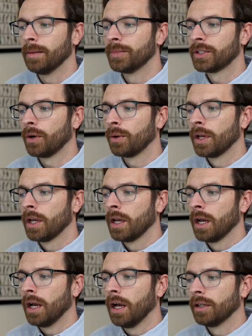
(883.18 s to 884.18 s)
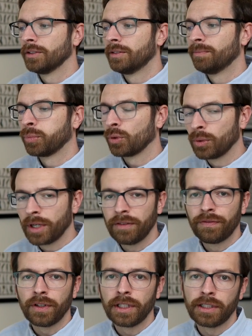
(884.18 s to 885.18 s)
So I'll
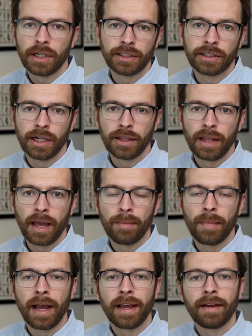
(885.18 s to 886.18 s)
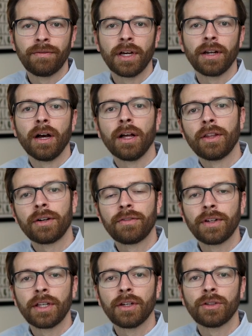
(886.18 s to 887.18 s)
briefly touch on them. I have done other
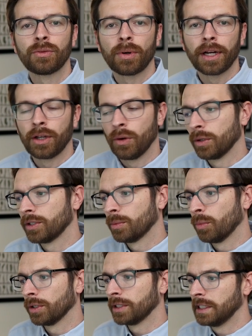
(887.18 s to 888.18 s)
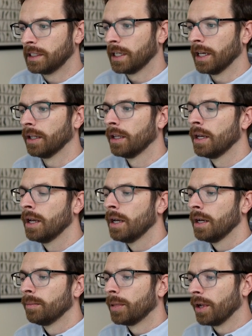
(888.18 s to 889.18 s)
videos where I go into more detail.
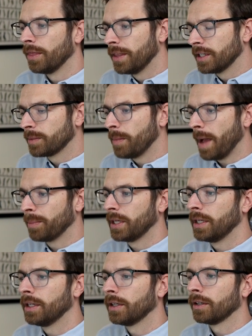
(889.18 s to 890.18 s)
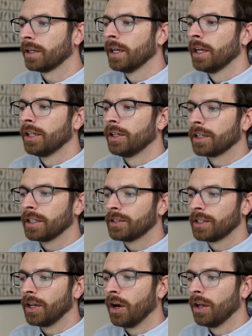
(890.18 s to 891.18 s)
But on this map here, you're going to
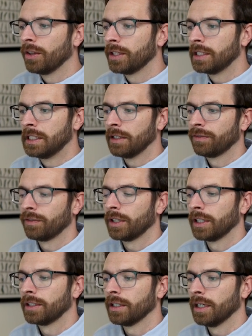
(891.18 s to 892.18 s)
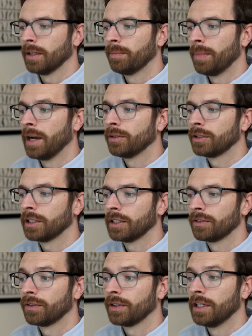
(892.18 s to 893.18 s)
see all the different
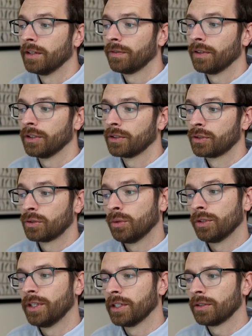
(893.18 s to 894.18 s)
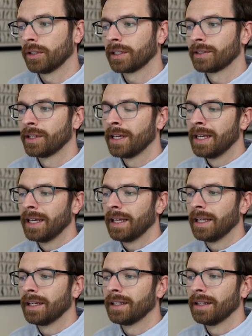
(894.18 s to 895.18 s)
boundaries for the different school districts
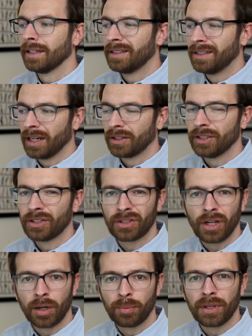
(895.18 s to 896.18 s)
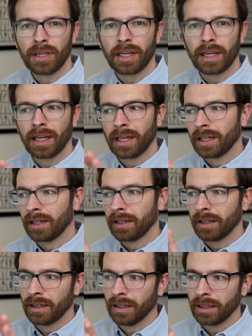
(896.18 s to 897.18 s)
in Douglas, Sarpy,
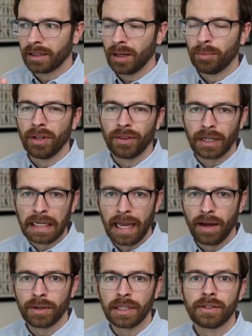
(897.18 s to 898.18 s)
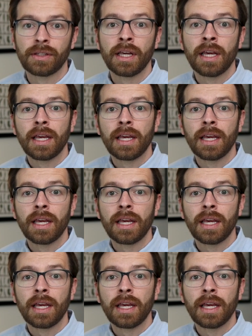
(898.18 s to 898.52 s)
and a couple other counties